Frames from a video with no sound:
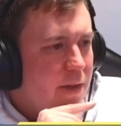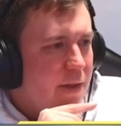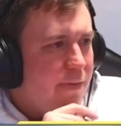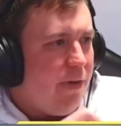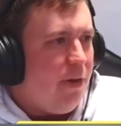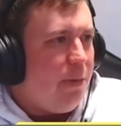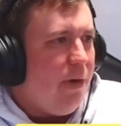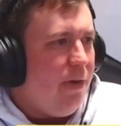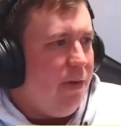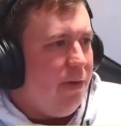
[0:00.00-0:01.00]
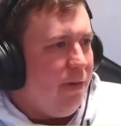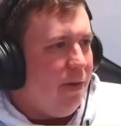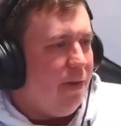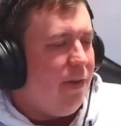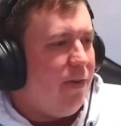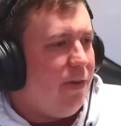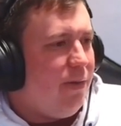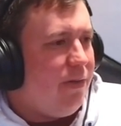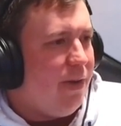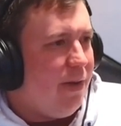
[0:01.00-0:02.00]
If our opponent... Oh, they're not going to
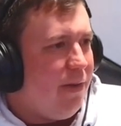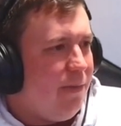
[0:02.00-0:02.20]
attack.